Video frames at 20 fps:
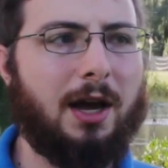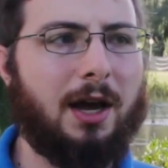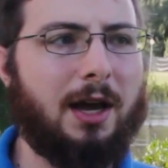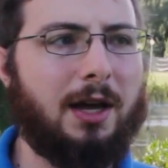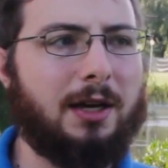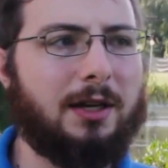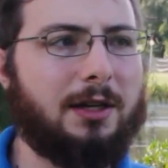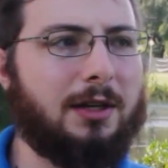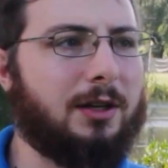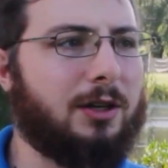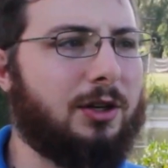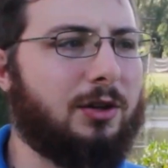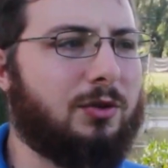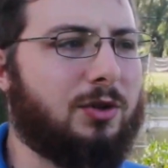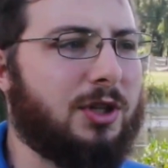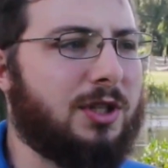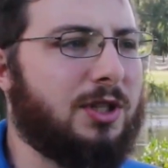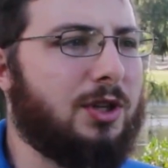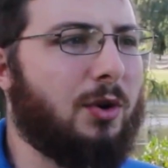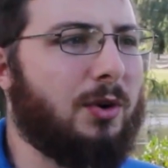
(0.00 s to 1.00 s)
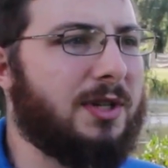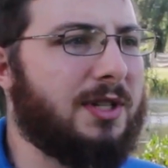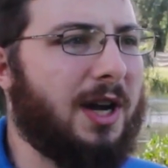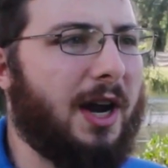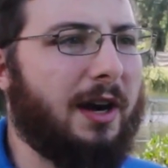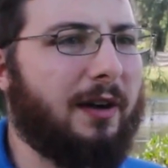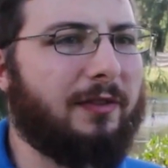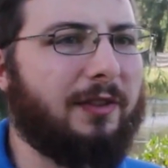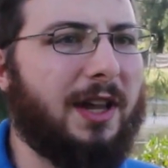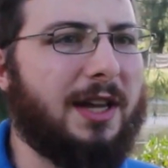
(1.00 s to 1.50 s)
And you just notice
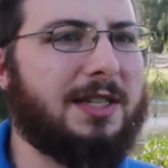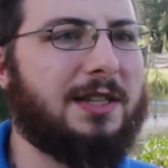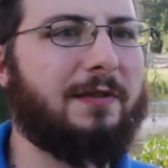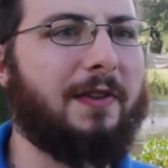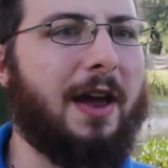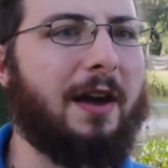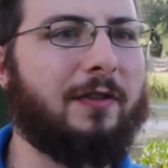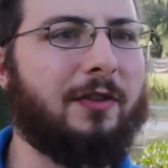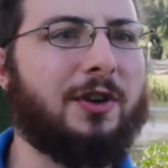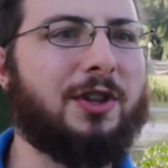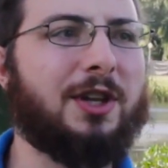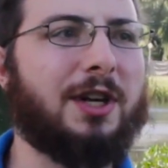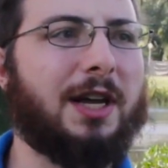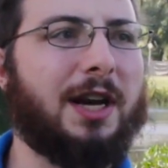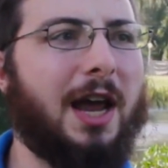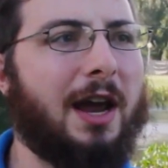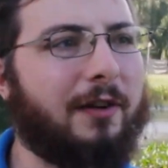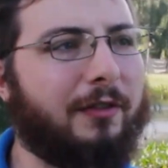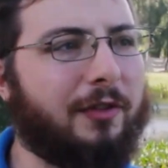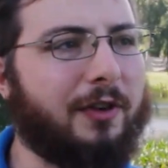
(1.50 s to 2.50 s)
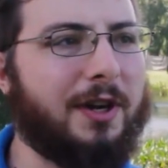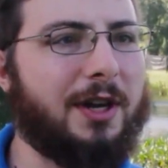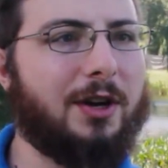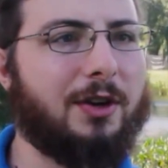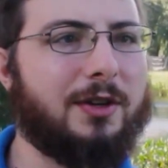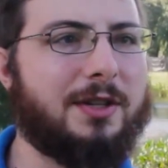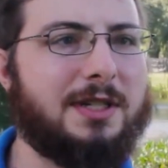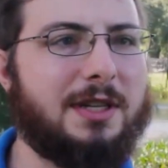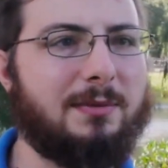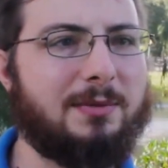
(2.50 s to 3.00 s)
kind of less of everything, and every
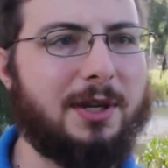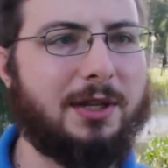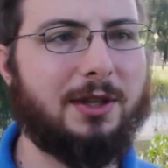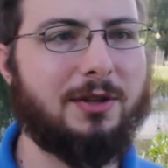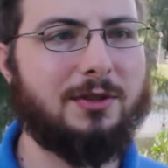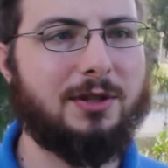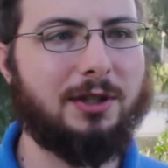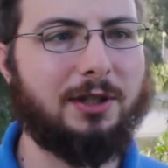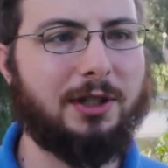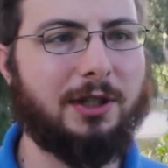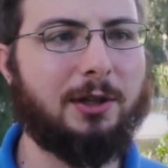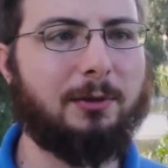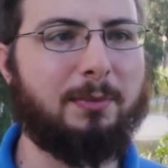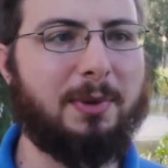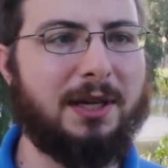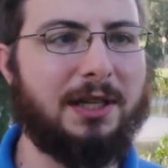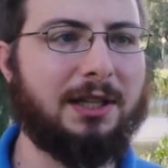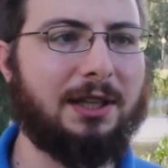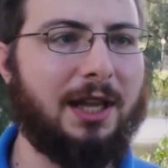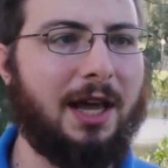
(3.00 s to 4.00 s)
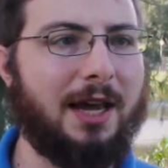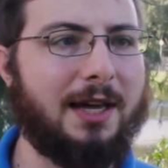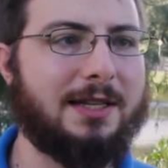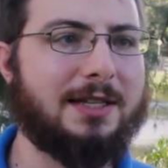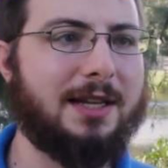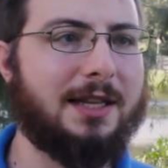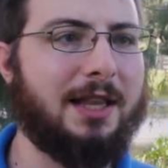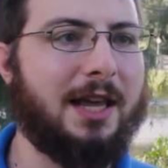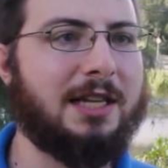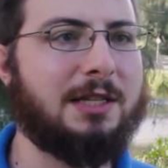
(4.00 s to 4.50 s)
year it seems like there's a little bit
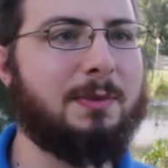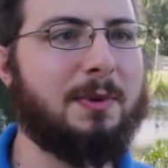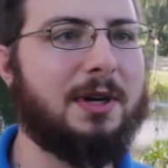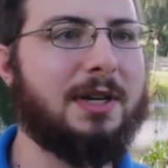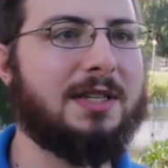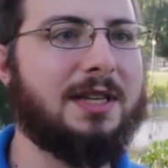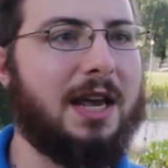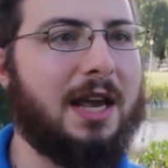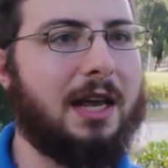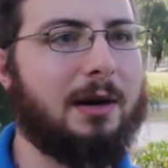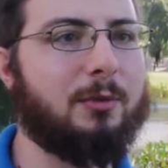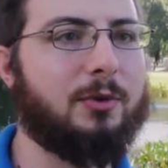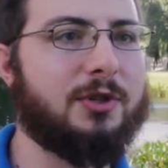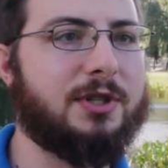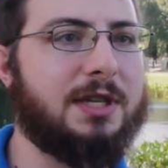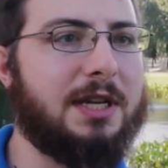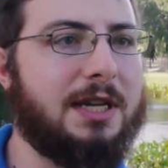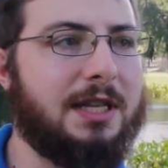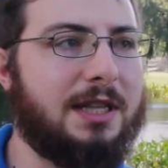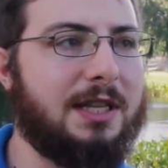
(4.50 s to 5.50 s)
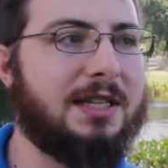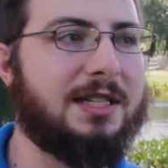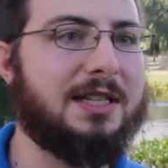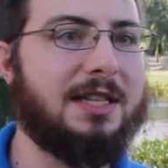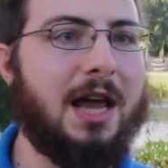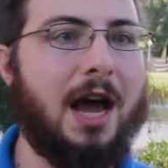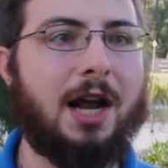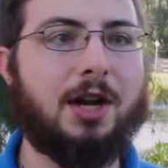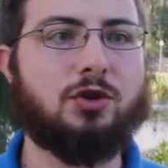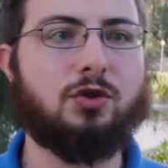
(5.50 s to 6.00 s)
less. And that's because animals need these
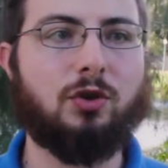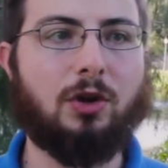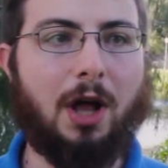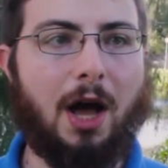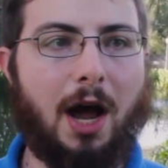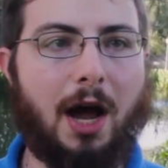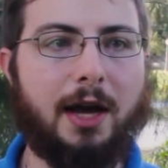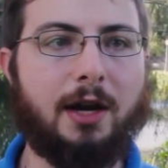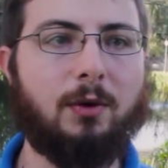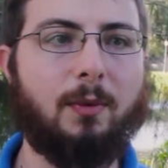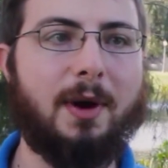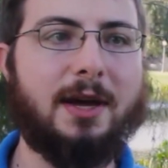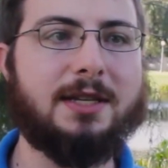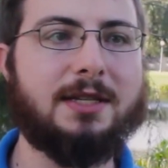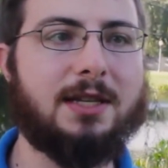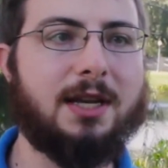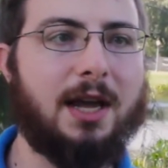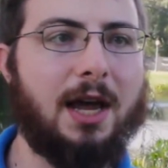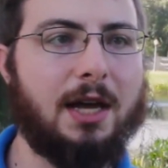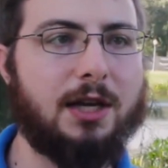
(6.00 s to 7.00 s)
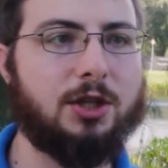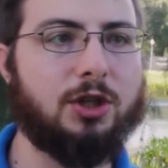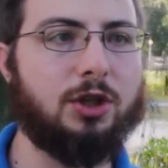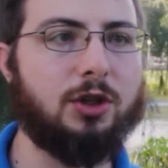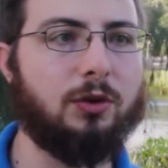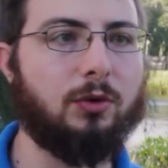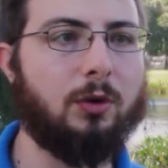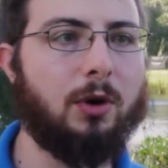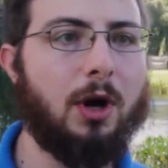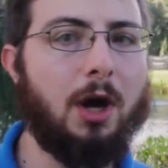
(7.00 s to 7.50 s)
natural hideaways to get to.